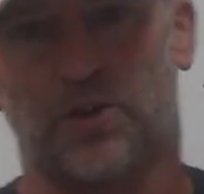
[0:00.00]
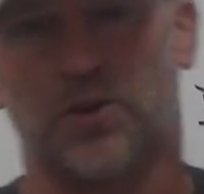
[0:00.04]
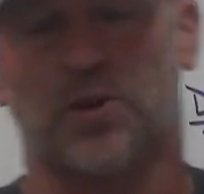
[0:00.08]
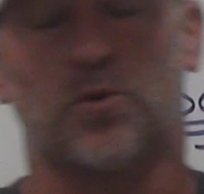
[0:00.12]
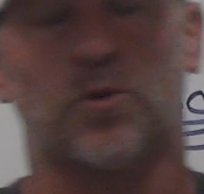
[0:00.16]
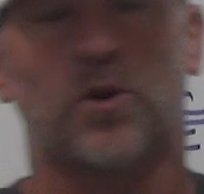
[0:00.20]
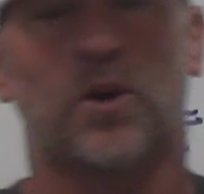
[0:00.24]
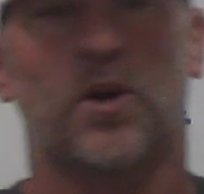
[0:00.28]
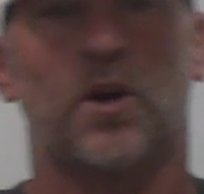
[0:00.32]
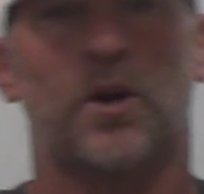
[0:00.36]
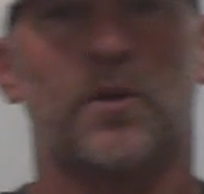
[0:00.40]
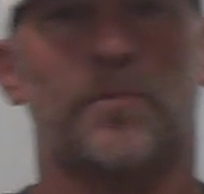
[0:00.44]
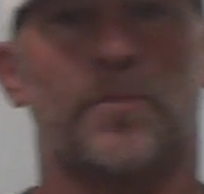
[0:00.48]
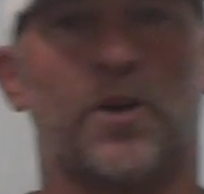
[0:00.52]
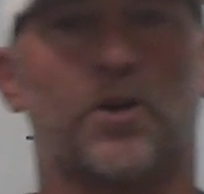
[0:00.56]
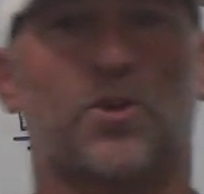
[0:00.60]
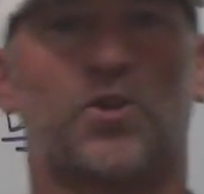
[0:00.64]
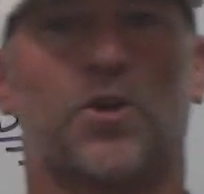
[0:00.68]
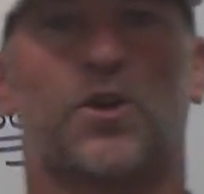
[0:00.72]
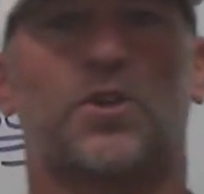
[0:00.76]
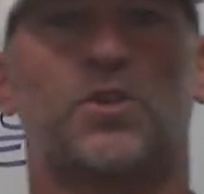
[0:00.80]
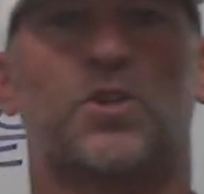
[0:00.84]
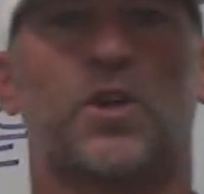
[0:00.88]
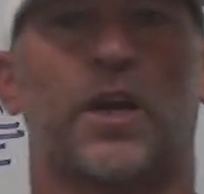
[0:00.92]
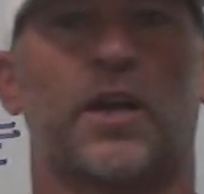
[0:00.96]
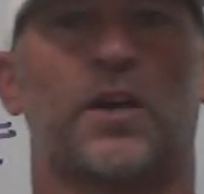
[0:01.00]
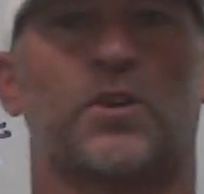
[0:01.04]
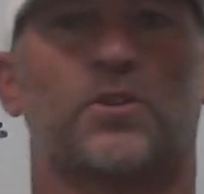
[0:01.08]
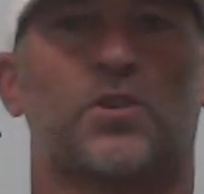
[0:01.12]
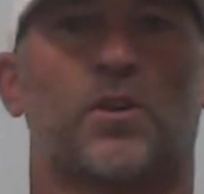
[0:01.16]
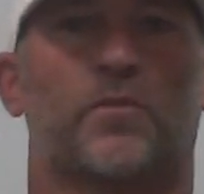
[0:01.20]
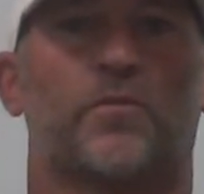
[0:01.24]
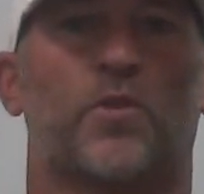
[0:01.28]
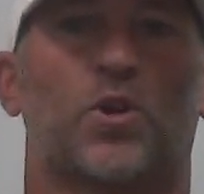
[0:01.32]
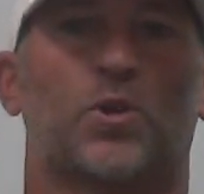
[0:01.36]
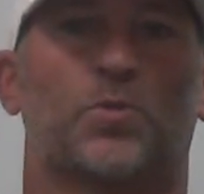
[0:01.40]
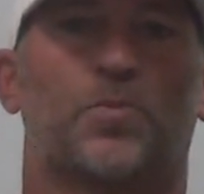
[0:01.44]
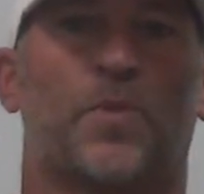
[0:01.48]
do. Make sure you check out
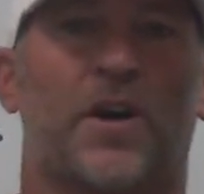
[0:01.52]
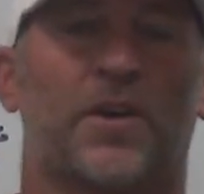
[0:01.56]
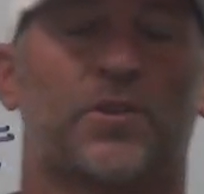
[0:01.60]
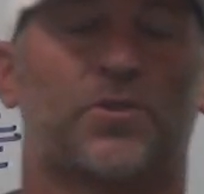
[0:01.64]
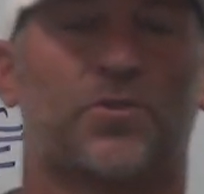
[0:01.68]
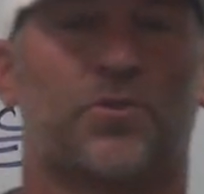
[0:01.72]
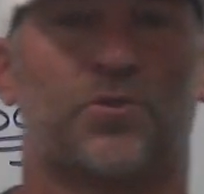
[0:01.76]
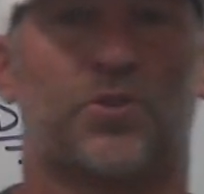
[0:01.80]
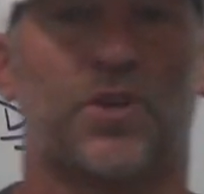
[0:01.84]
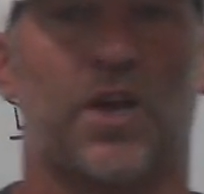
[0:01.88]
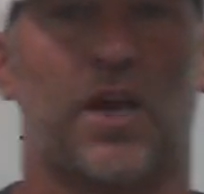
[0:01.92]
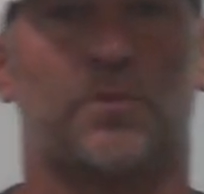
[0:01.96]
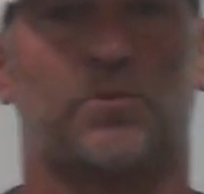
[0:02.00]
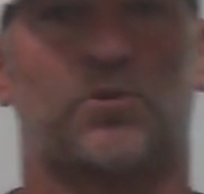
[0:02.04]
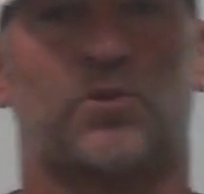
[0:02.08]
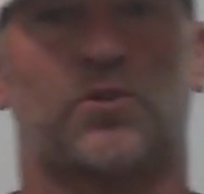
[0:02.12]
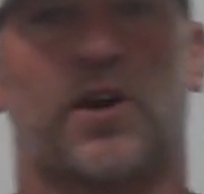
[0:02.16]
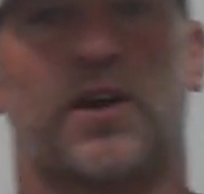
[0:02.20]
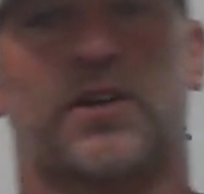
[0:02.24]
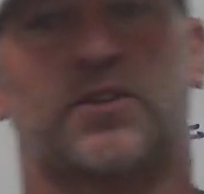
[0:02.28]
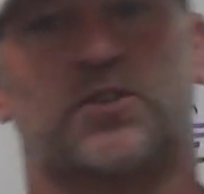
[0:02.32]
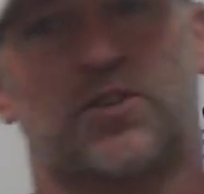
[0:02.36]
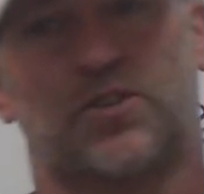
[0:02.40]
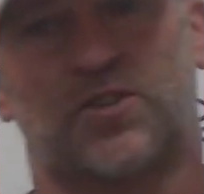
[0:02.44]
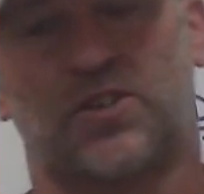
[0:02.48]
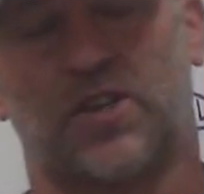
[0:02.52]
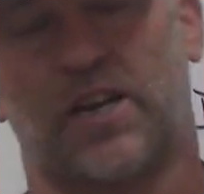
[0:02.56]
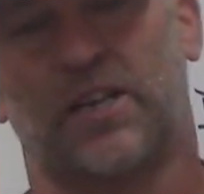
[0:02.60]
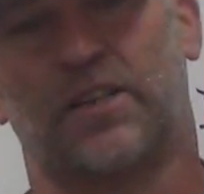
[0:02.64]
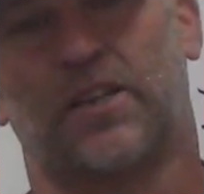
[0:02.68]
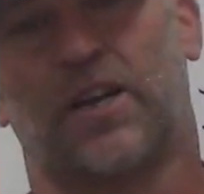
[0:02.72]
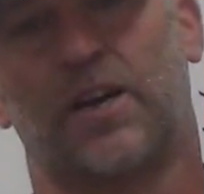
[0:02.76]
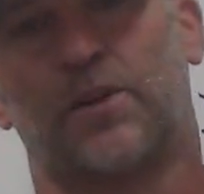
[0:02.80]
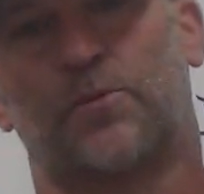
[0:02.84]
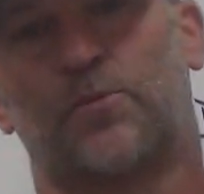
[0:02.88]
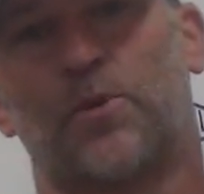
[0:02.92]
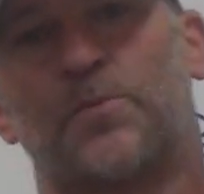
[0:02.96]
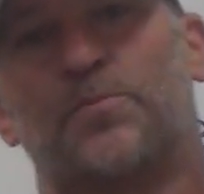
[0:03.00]
some of our sponsors, Game Strats, the
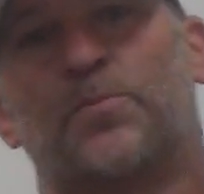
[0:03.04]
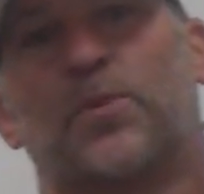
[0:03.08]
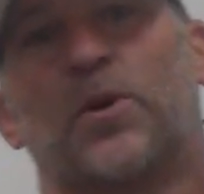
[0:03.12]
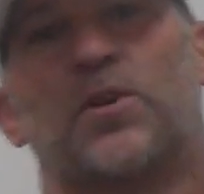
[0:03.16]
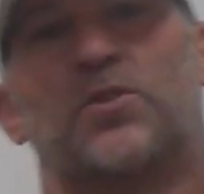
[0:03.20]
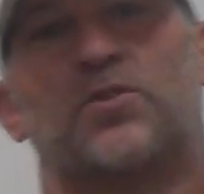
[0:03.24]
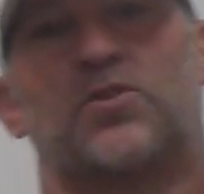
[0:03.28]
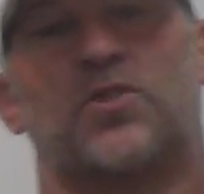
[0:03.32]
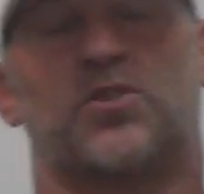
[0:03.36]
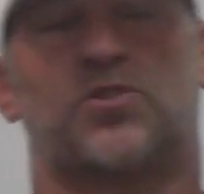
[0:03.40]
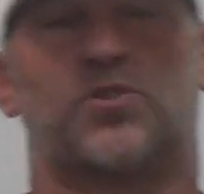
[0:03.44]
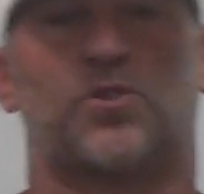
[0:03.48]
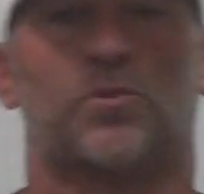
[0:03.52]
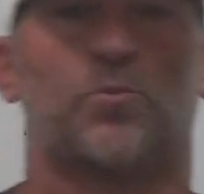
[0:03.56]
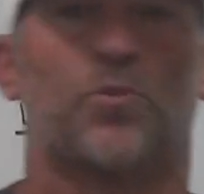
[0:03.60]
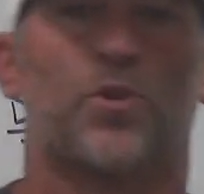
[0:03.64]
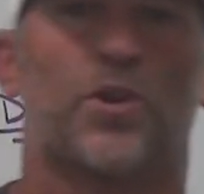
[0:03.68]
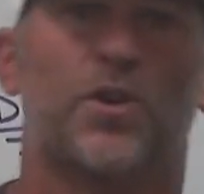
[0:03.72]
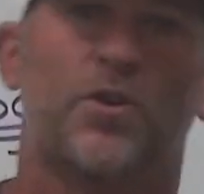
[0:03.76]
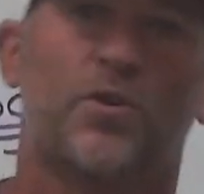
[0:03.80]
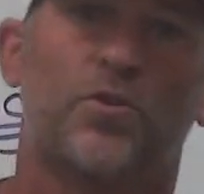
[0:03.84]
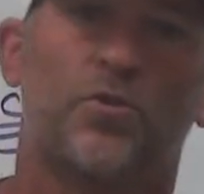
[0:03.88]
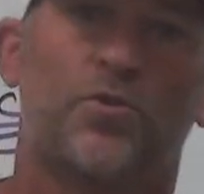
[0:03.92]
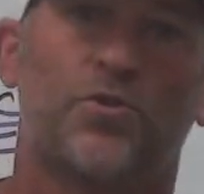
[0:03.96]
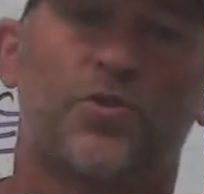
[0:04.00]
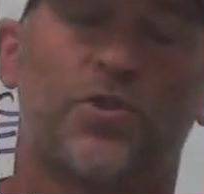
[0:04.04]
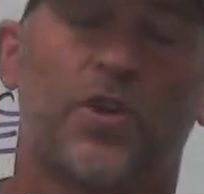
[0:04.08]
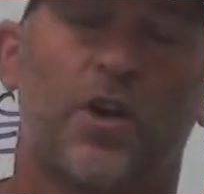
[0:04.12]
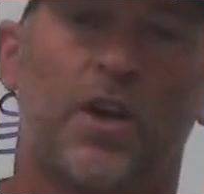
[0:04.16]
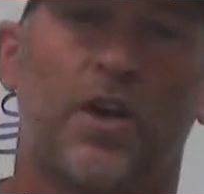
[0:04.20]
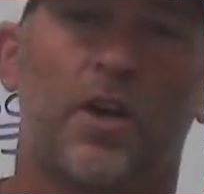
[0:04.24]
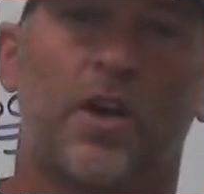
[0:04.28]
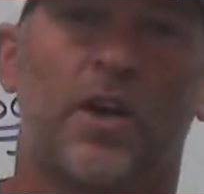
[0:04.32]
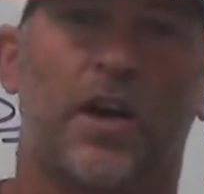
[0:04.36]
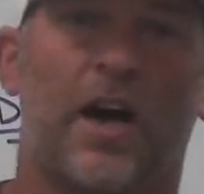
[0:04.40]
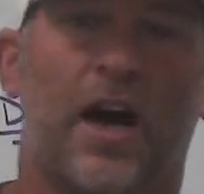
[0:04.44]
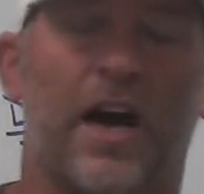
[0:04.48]
sideline replay system we use.